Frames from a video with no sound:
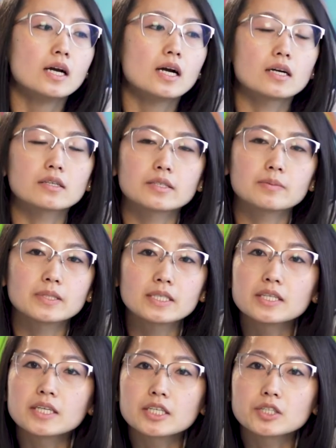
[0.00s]
our
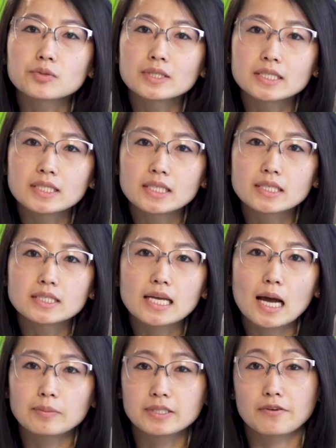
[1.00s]
subsidiary Twin Cities
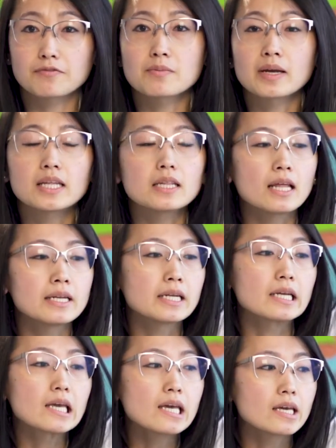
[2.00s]
Habitat for Humanity
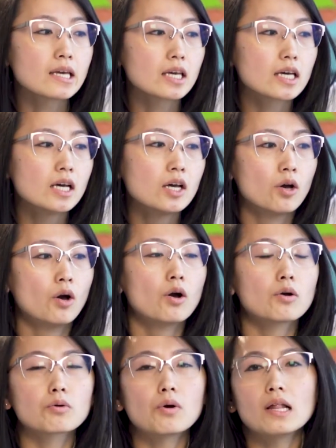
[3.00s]
Lending Inc.
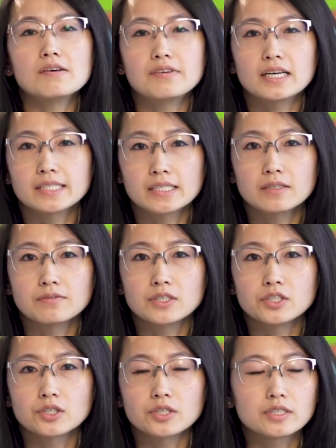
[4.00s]
qualifies
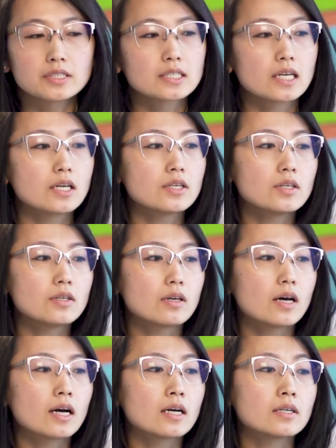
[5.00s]
individuals
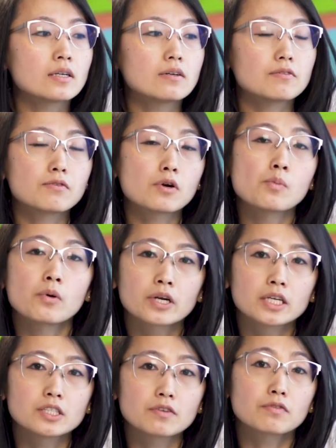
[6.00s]
for a
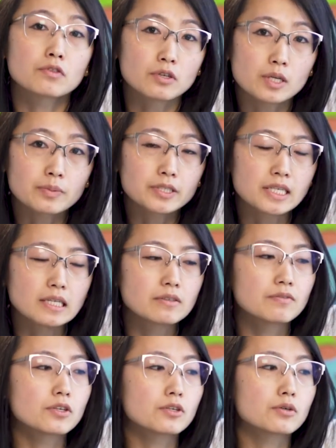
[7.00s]
mortgage of 30%
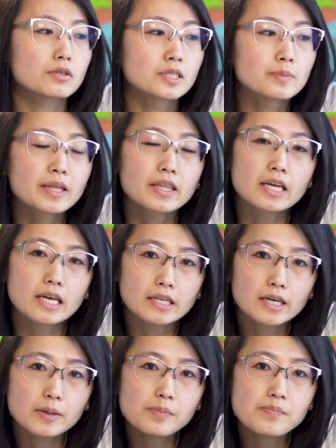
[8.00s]
of their gross monthly
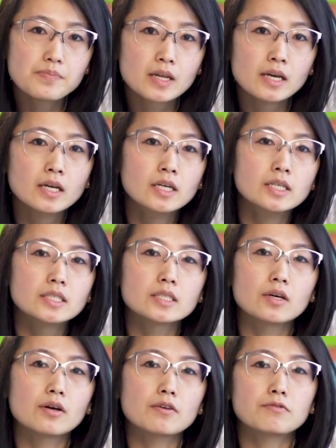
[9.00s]
income.
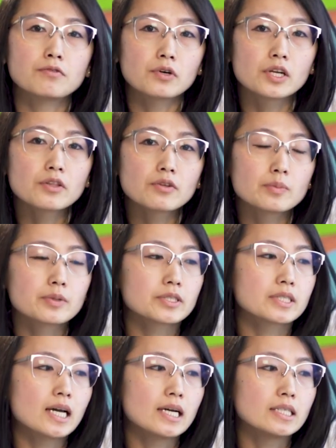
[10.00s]
So if
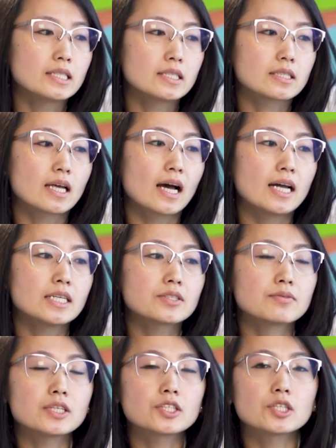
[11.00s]
43% is the
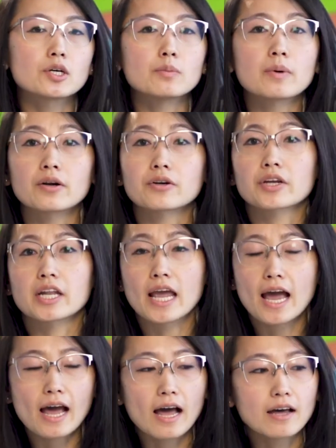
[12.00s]
highest ratio a borrower can
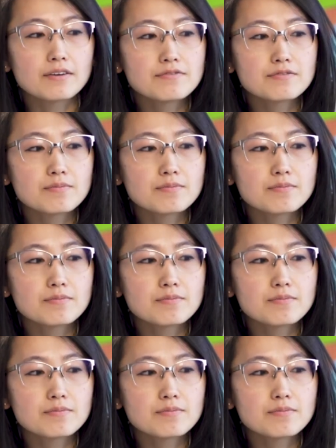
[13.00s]
have,